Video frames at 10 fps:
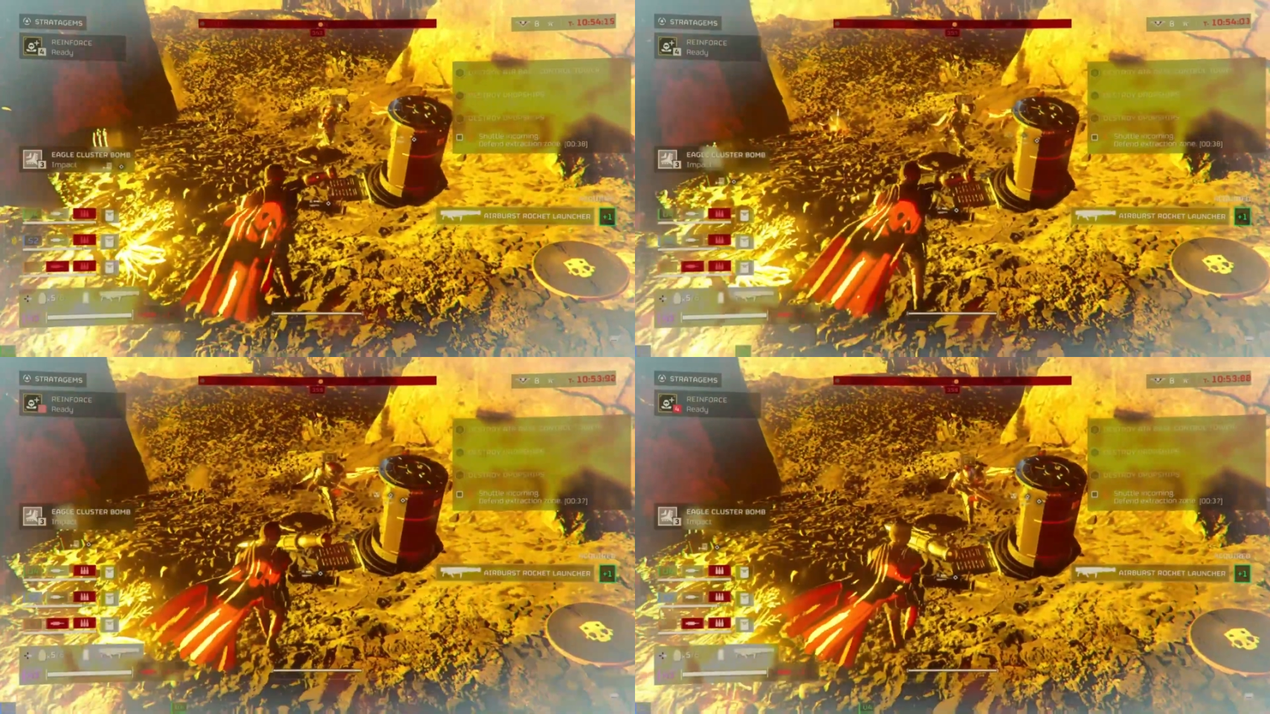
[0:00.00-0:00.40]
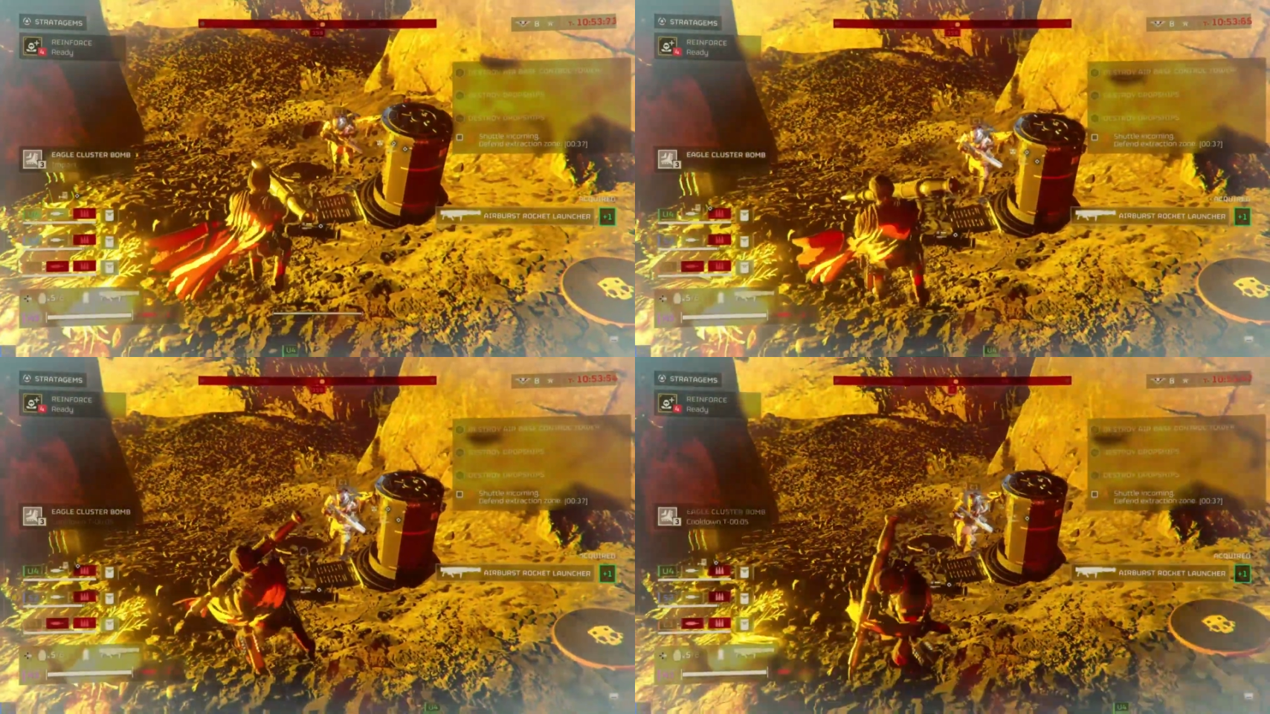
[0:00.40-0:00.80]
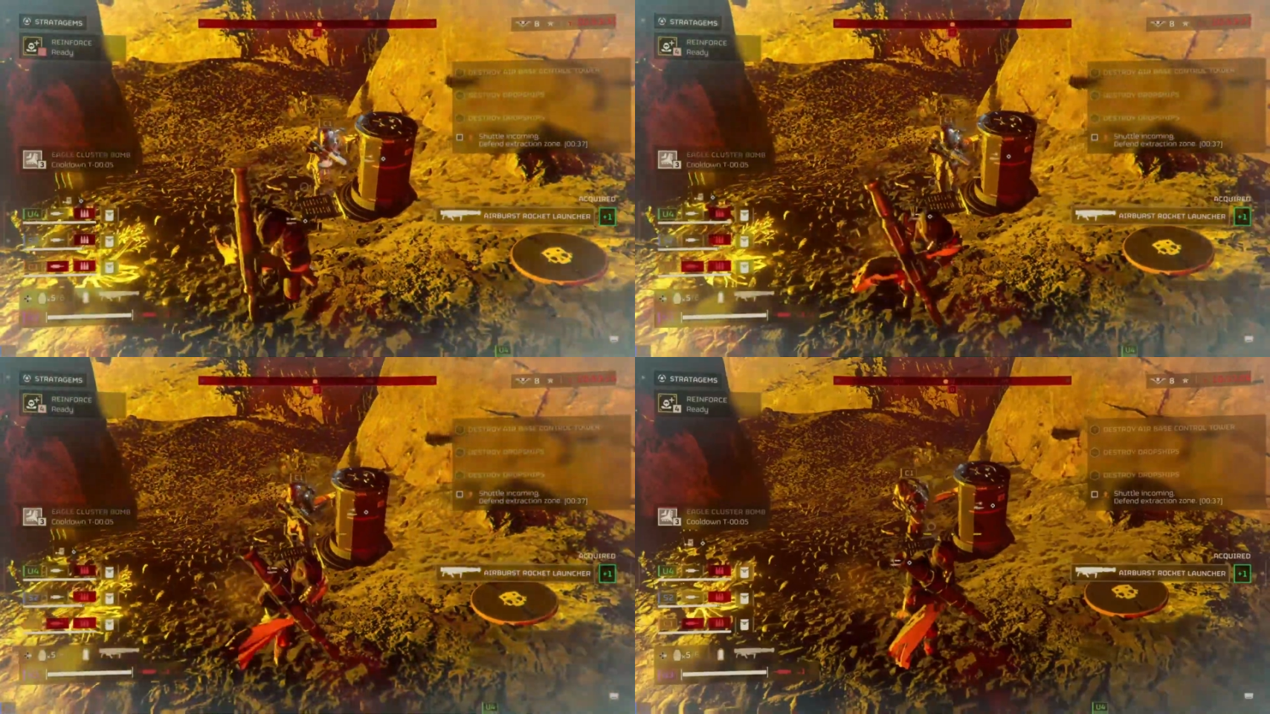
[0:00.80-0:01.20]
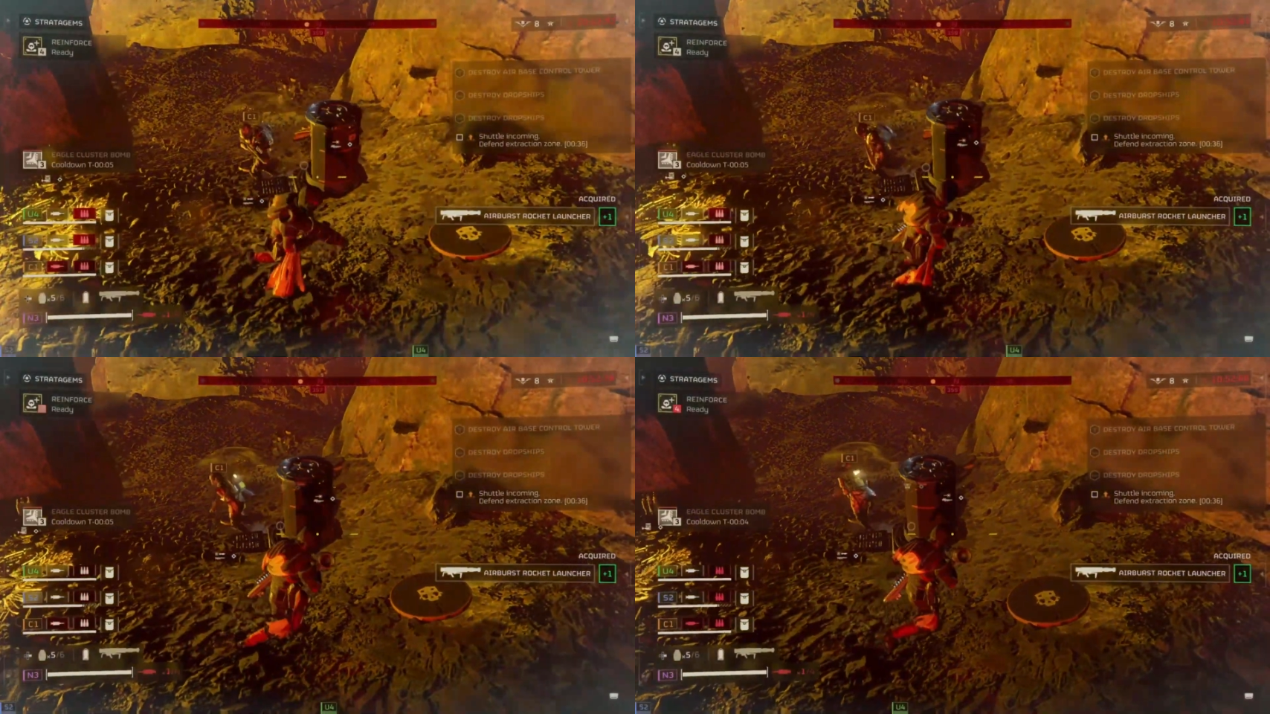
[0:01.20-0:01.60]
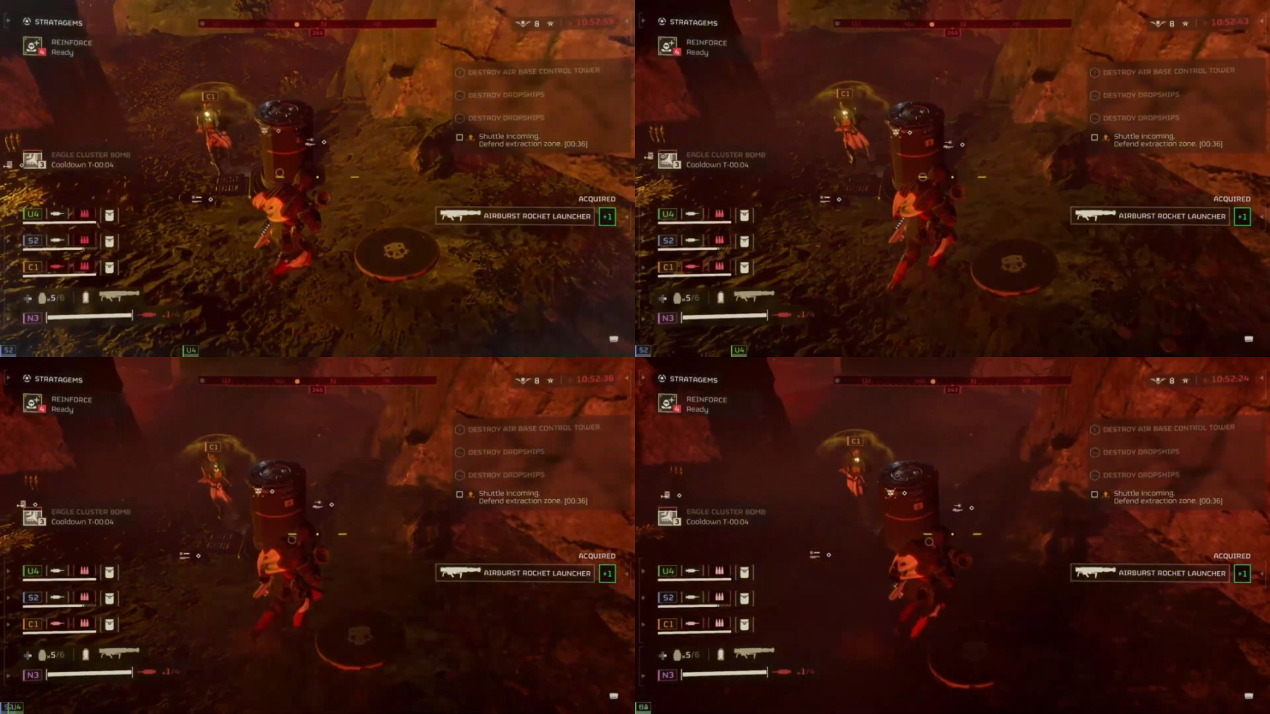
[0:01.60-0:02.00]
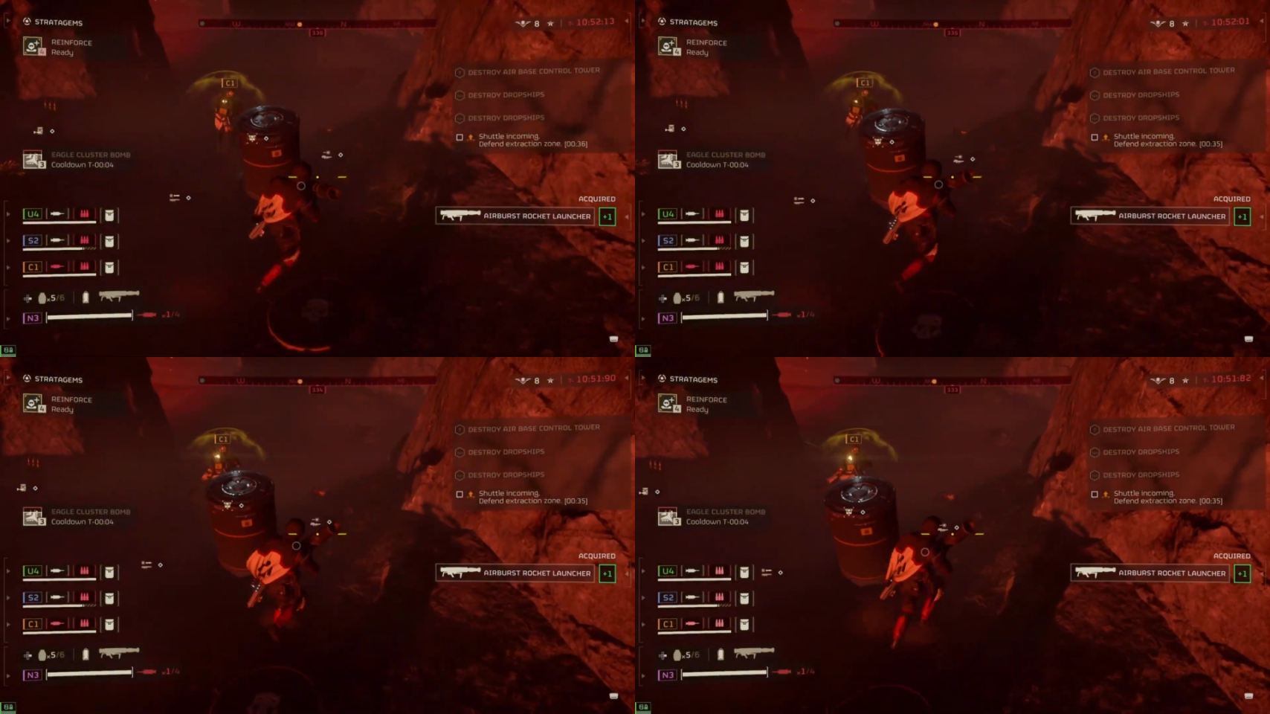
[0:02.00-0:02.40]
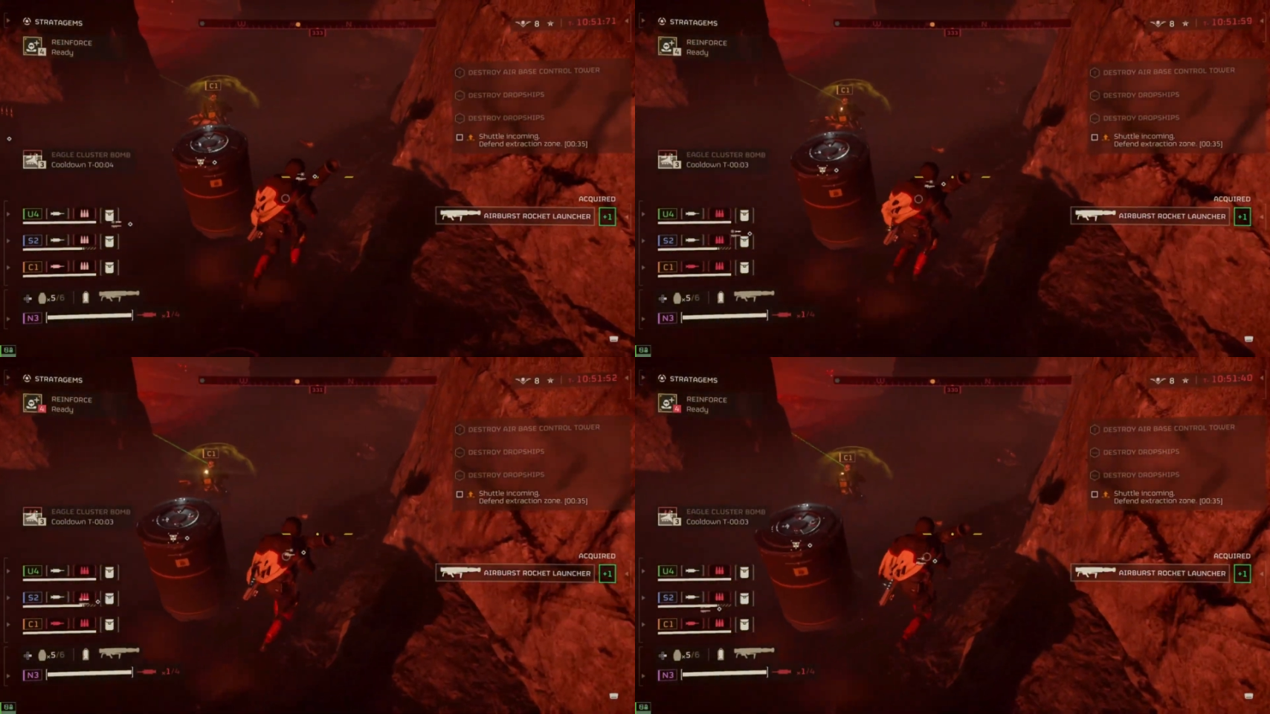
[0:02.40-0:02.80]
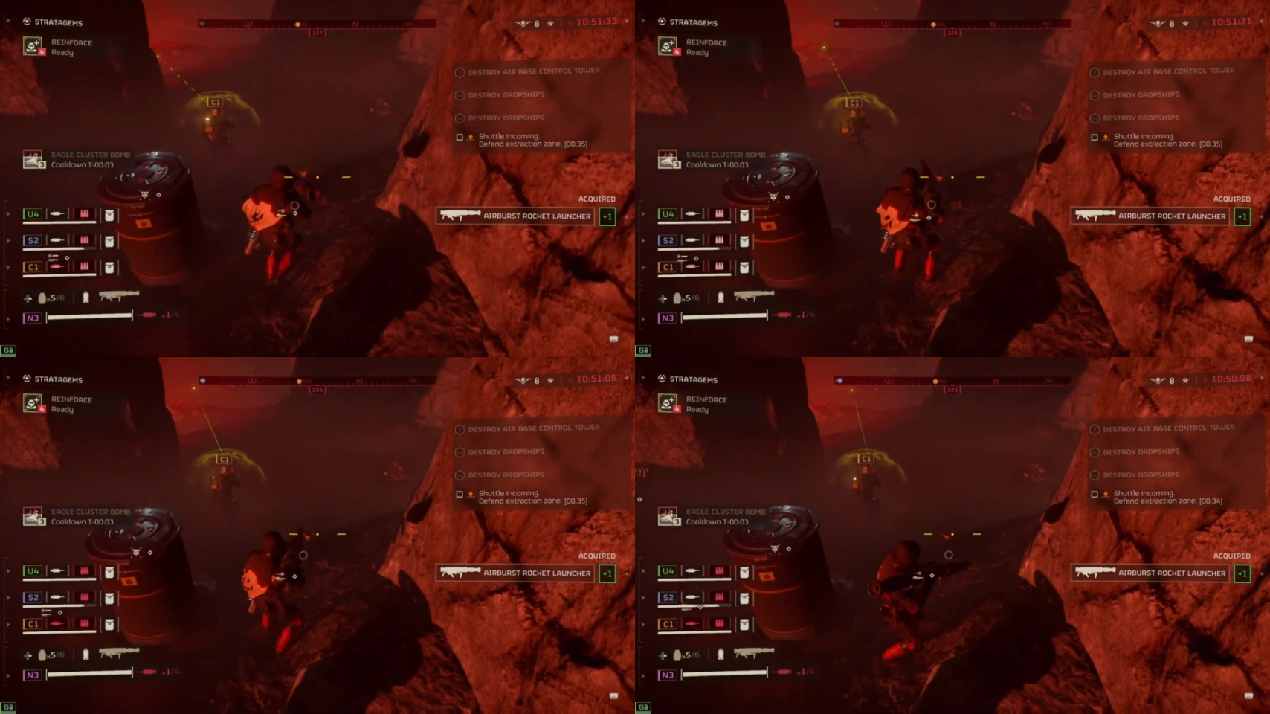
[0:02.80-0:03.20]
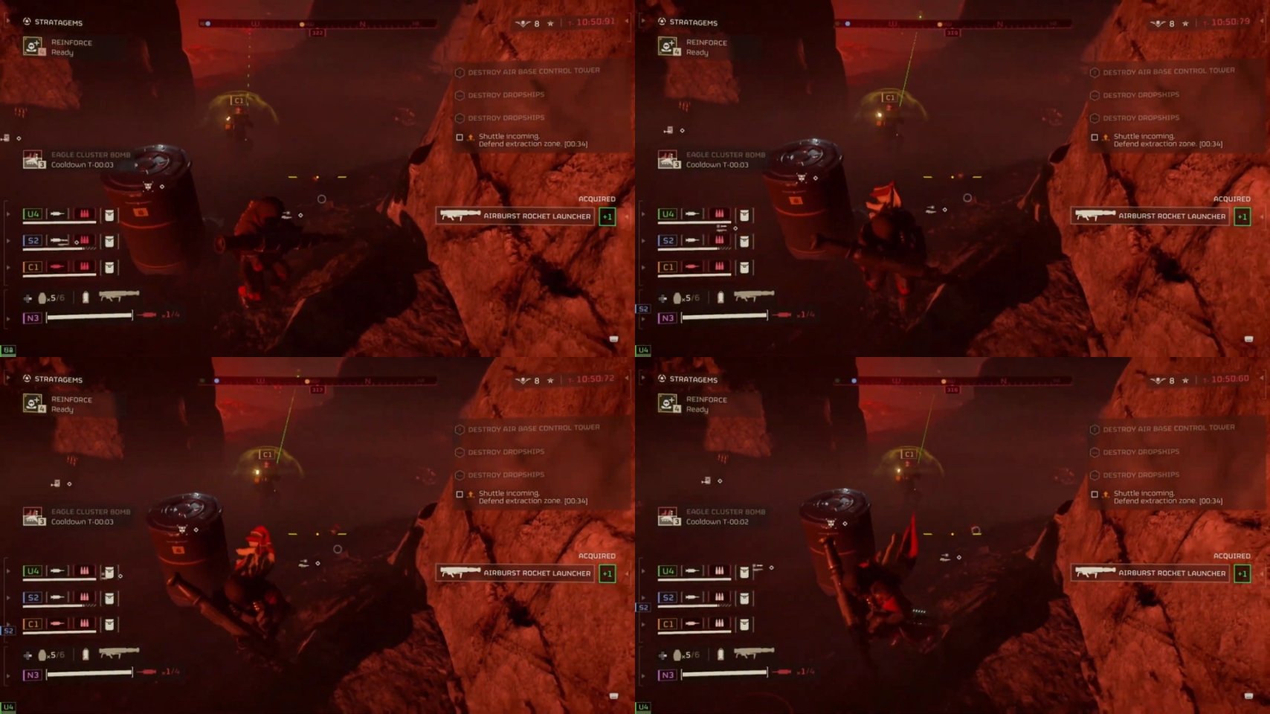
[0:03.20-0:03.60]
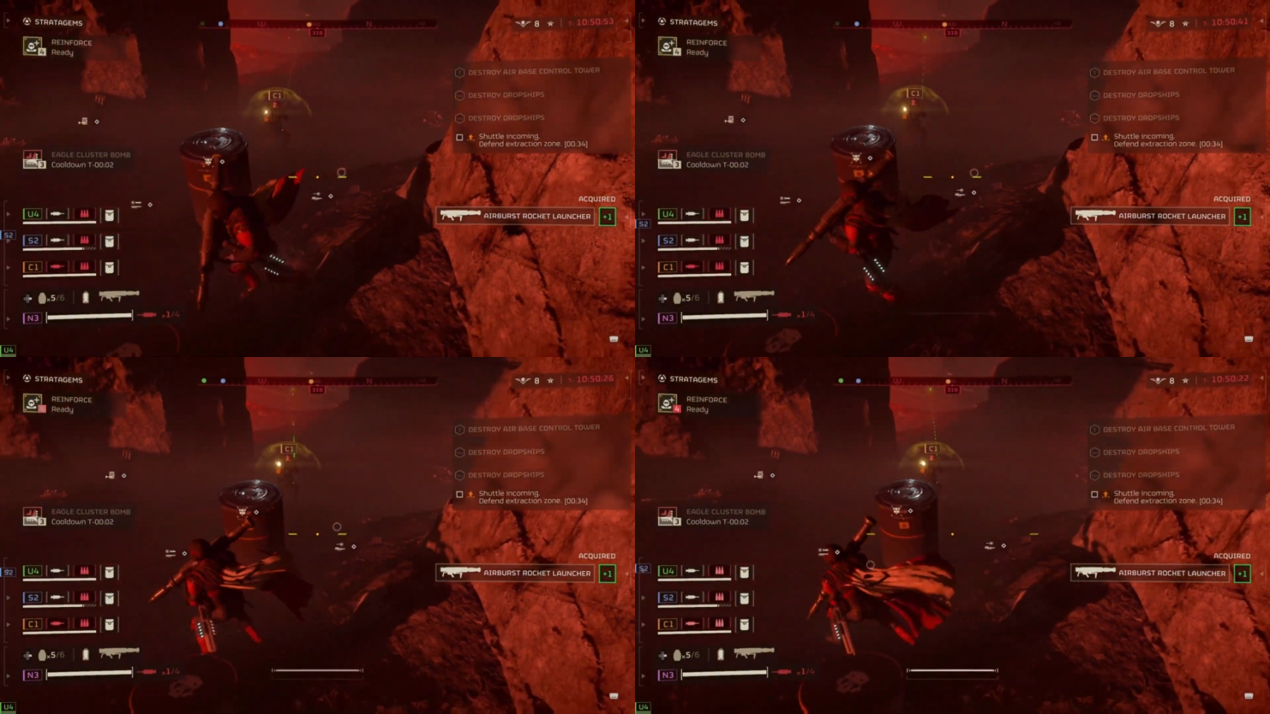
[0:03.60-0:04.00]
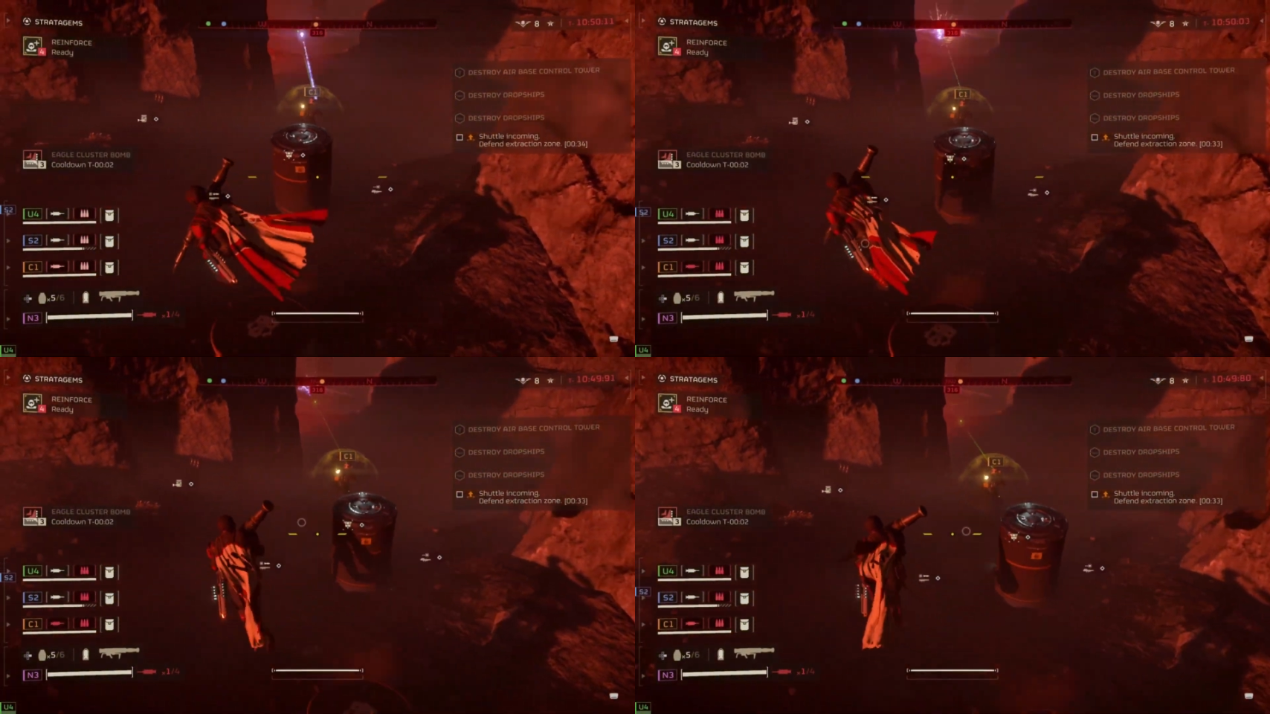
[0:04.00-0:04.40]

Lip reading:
No face is visible, so there are no lips to read.